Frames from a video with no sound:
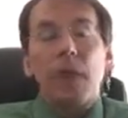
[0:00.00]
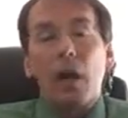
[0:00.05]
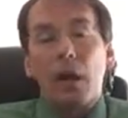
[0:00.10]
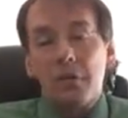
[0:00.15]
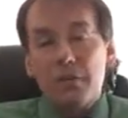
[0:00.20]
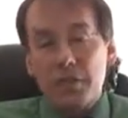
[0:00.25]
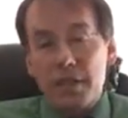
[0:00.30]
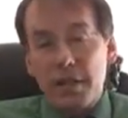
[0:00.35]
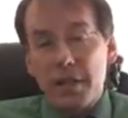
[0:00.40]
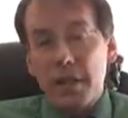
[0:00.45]

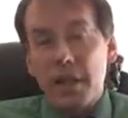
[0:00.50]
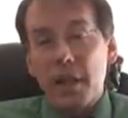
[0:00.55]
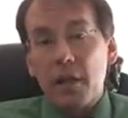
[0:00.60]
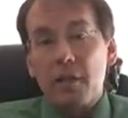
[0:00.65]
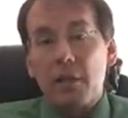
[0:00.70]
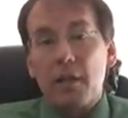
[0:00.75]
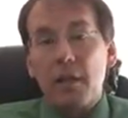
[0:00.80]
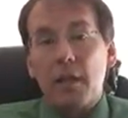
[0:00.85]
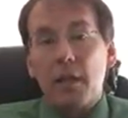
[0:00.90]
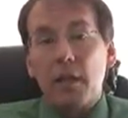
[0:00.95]
Obviously, the
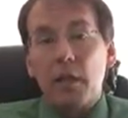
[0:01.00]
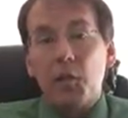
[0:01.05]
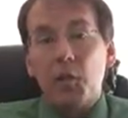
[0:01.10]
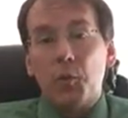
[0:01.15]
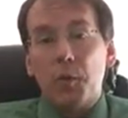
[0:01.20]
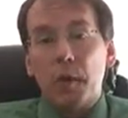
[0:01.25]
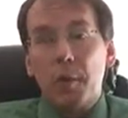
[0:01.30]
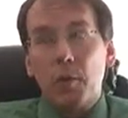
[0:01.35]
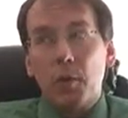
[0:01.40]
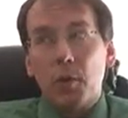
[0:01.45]
downside
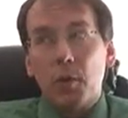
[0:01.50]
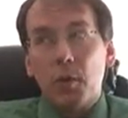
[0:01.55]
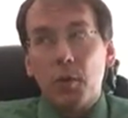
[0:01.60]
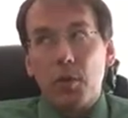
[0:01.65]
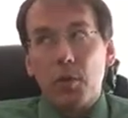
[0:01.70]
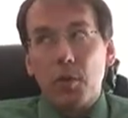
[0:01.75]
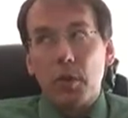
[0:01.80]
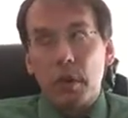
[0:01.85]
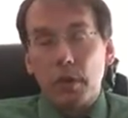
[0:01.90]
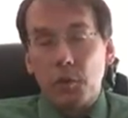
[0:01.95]
is people know
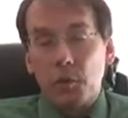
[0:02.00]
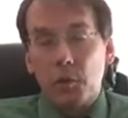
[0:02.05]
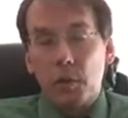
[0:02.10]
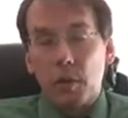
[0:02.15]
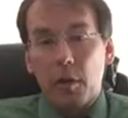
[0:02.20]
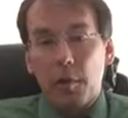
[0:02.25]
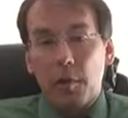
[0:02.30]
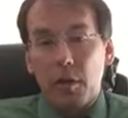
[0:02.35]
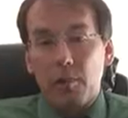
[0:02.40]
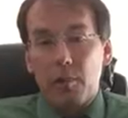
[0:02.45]
they're in an
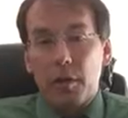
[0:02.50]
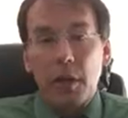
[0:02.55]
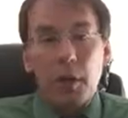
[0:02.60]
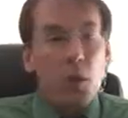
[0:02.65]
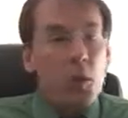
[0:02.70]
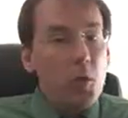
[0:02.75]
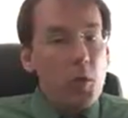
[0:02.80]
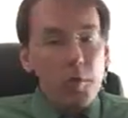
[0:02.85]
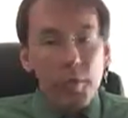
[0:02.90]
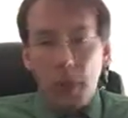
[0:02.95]
experiment. They
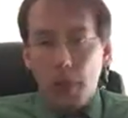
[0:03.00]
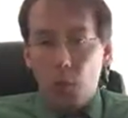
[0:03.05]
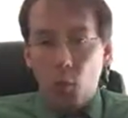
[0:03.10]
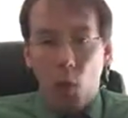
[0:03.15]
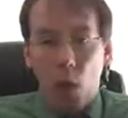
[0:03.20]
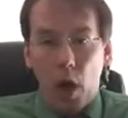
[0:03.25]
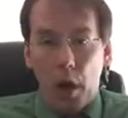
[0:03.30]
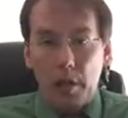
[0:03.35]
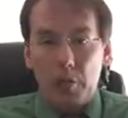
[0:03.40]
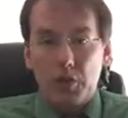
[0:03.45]
know they're being
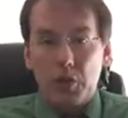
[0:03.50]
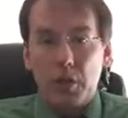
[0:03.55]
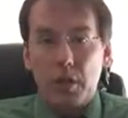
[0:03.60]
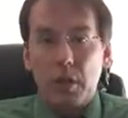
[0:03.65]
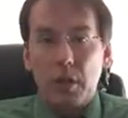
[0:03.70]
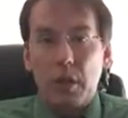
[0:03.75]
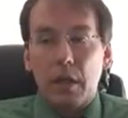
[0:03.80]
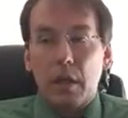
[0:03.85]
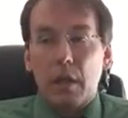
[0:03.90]
watched.